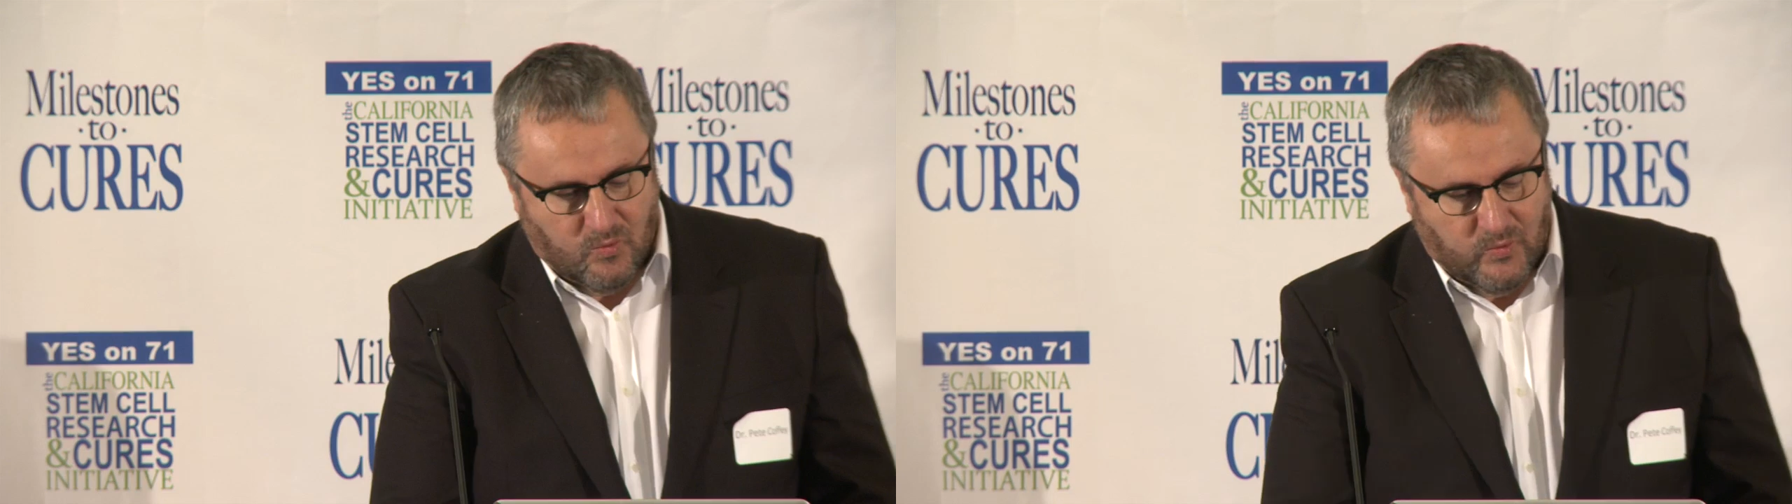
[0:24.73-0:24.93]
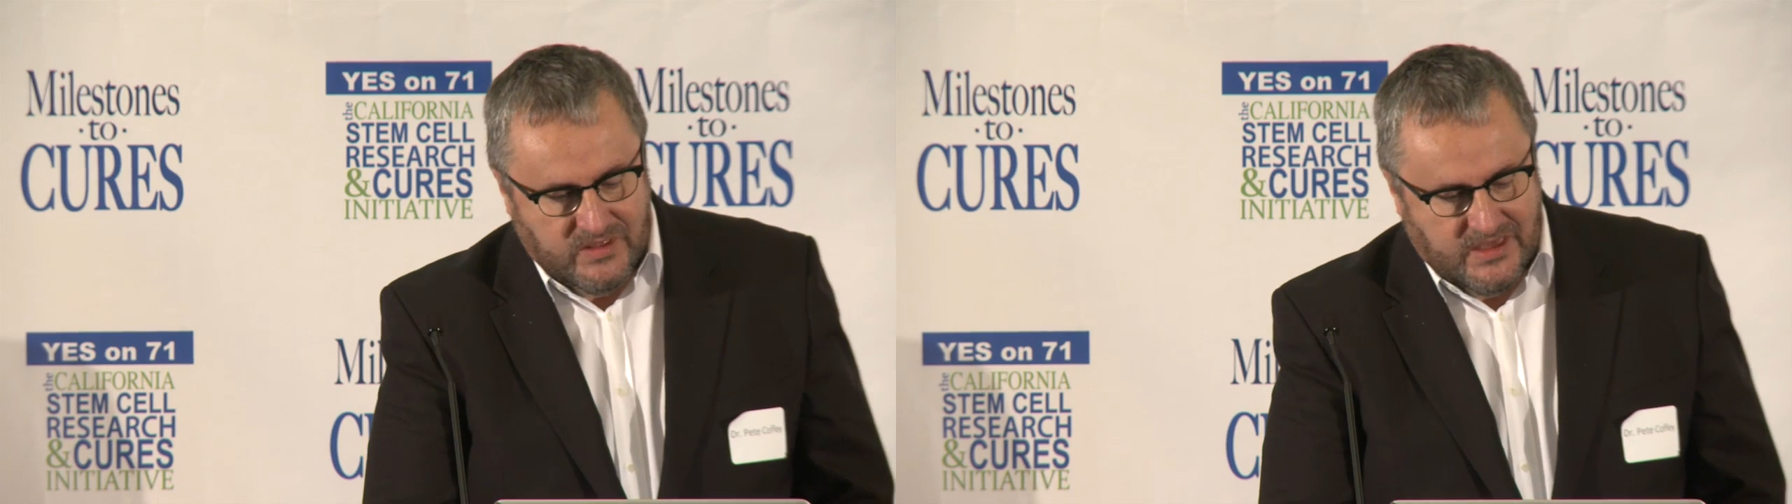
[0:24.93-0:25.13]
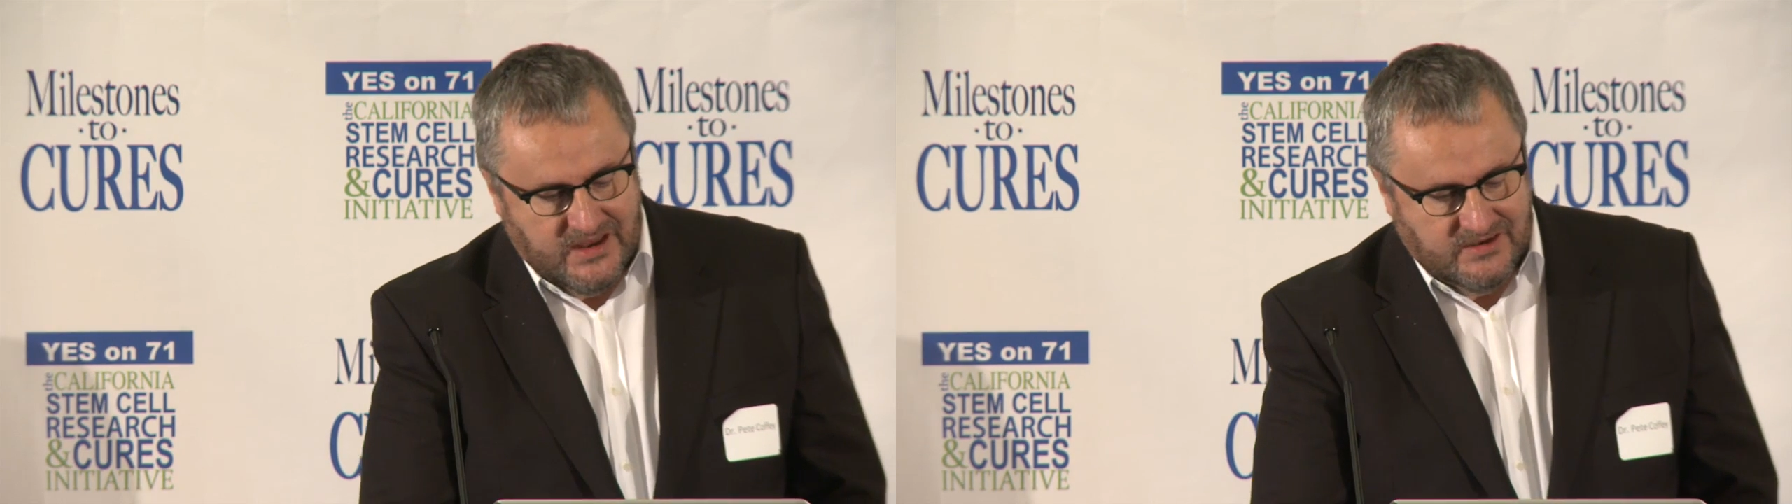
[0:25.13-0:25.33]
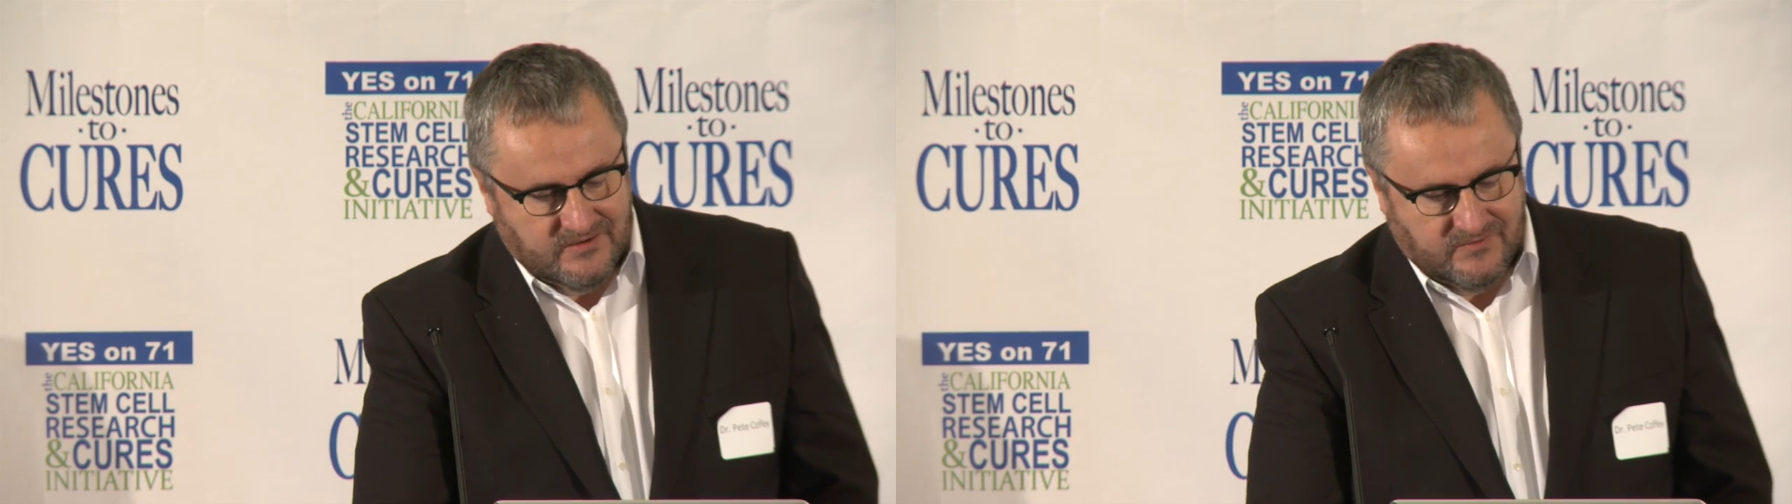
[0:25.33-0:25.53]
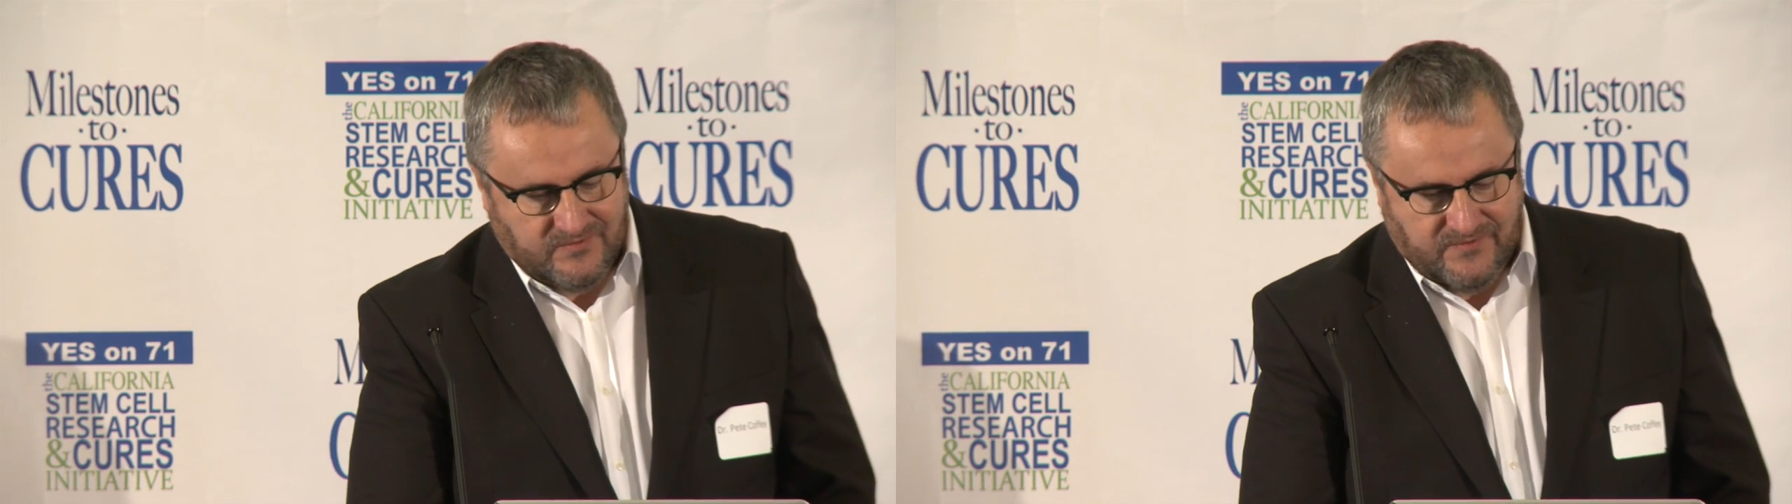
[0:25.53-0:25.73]
within
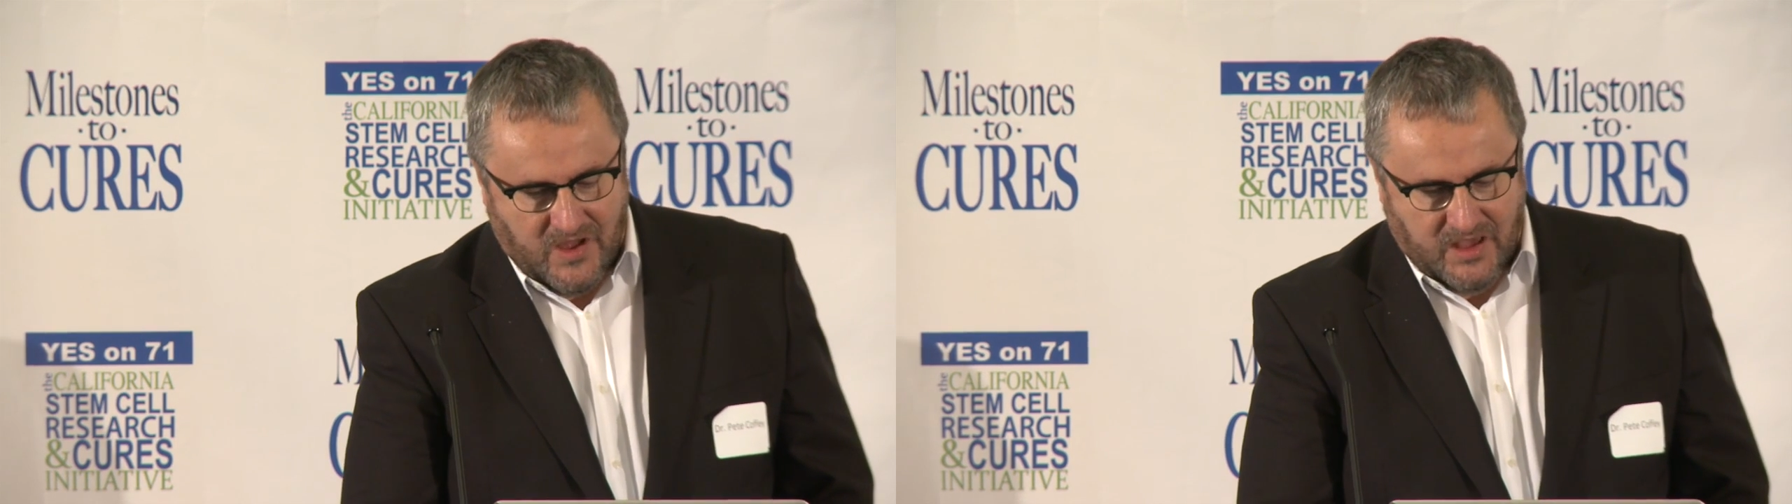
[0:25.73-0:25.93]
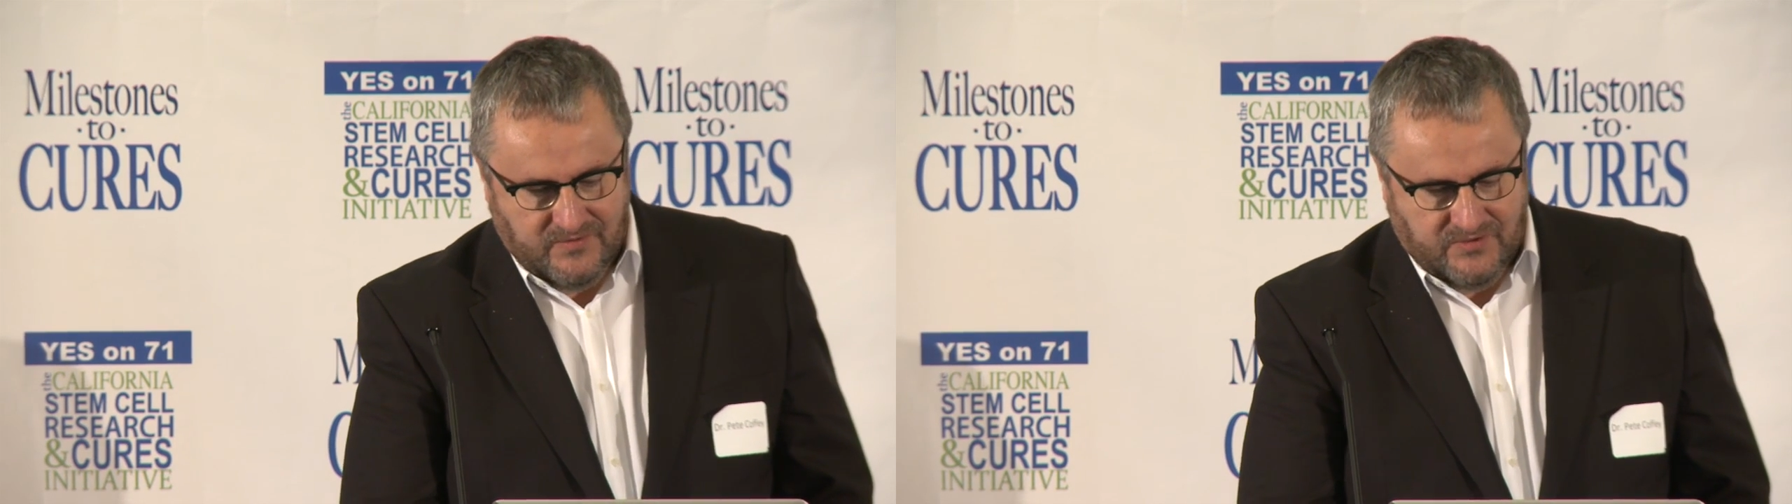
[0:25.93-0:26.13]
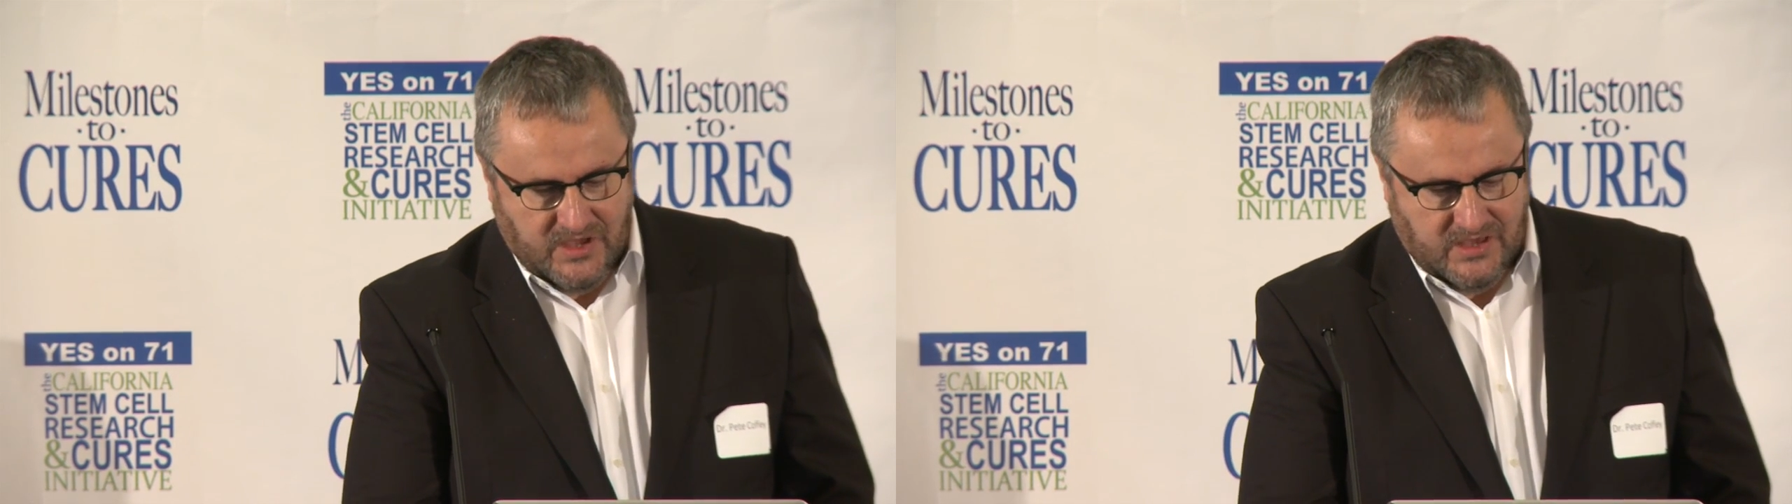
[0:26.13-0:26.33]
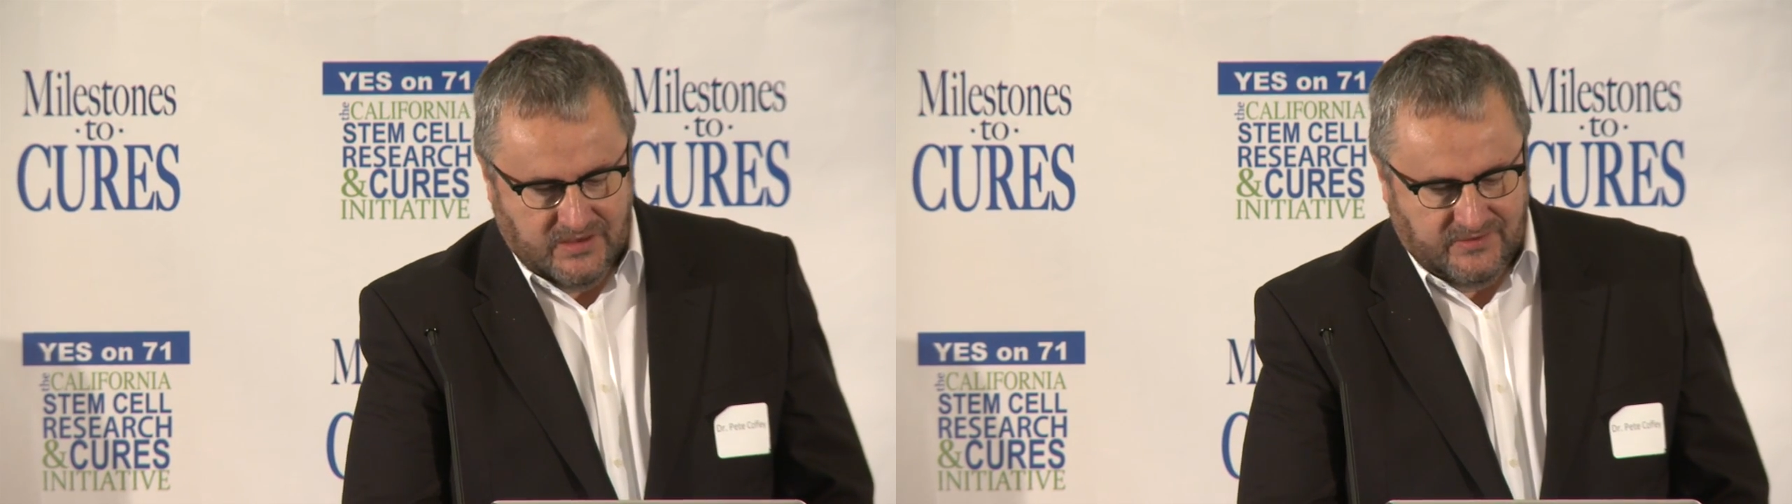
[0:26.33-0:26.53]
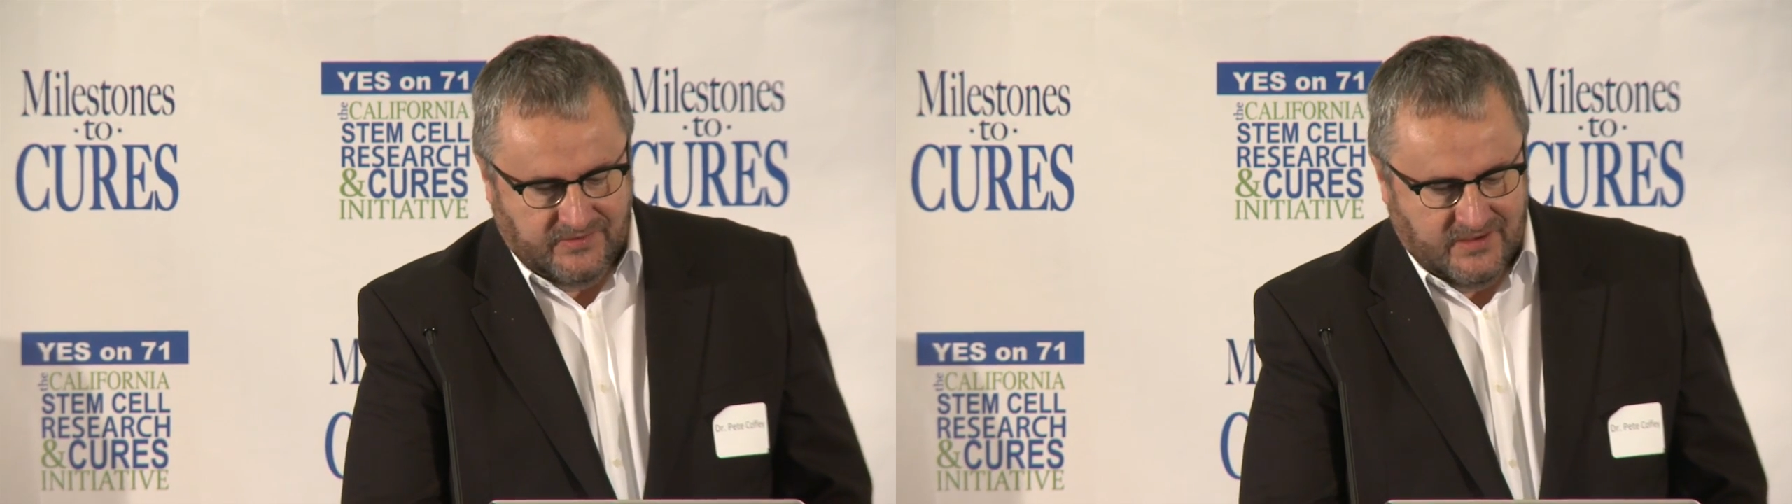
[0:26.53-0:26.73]
5
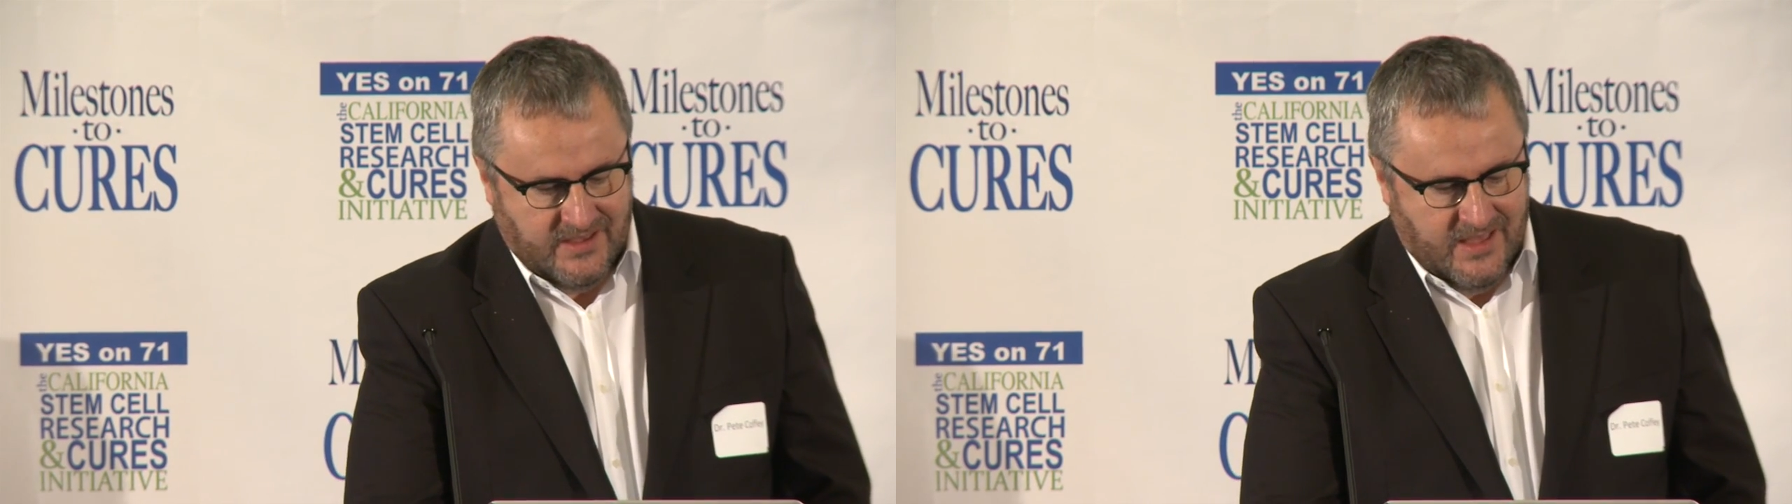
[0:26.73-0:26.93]
years.